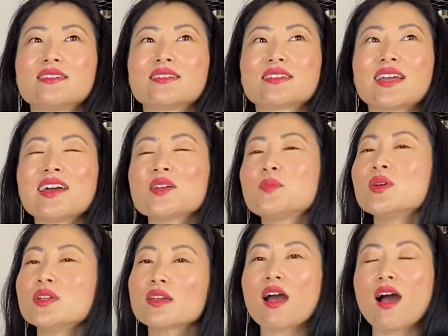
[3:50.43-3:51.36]
kind of
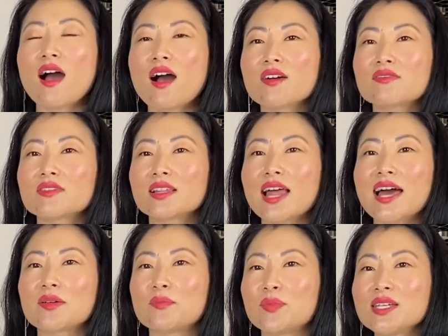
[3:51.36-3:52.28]
putting off a
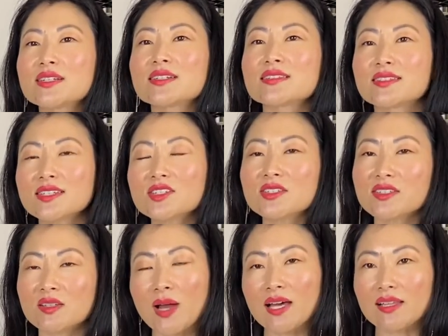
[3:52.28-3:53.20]
lot of big decisions
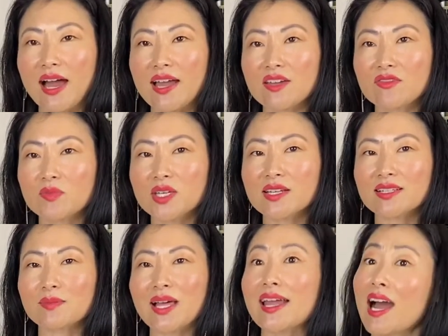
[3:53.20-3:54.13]
in my life because
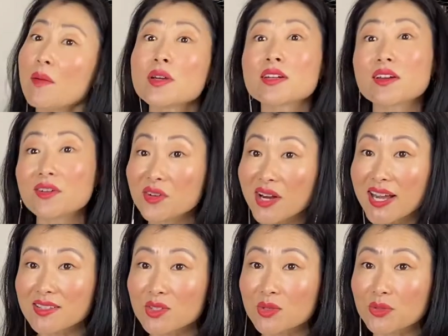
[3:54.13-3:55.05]
I'm like, I'm gonna go to
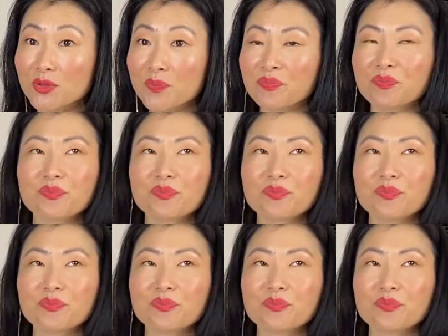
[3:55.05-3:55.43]
grad school.